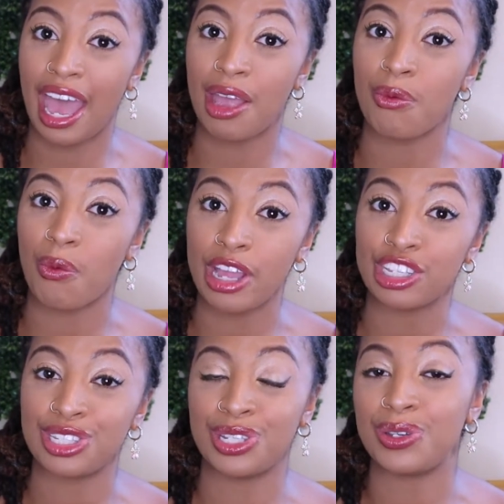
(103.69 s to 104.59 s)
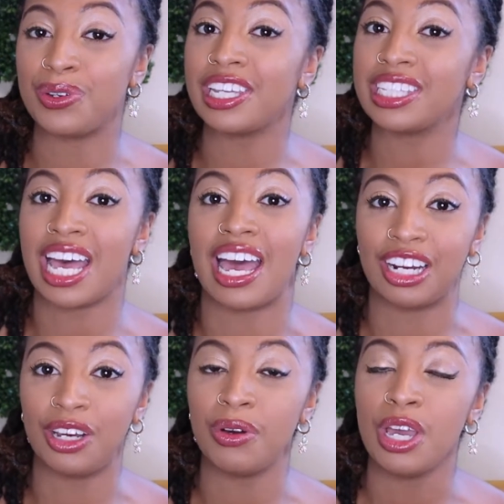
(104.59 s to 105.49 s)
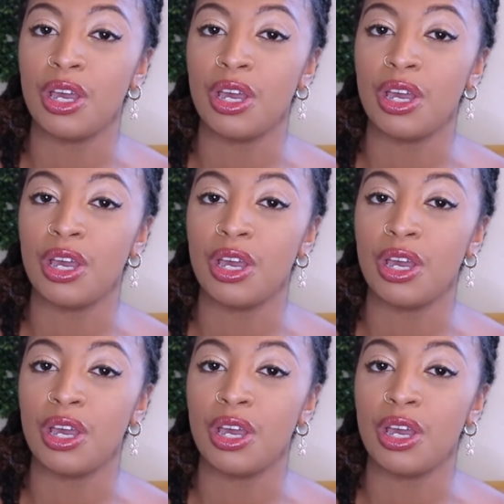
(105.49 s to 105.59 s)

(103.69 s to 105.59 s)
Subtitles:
I went to Gitano,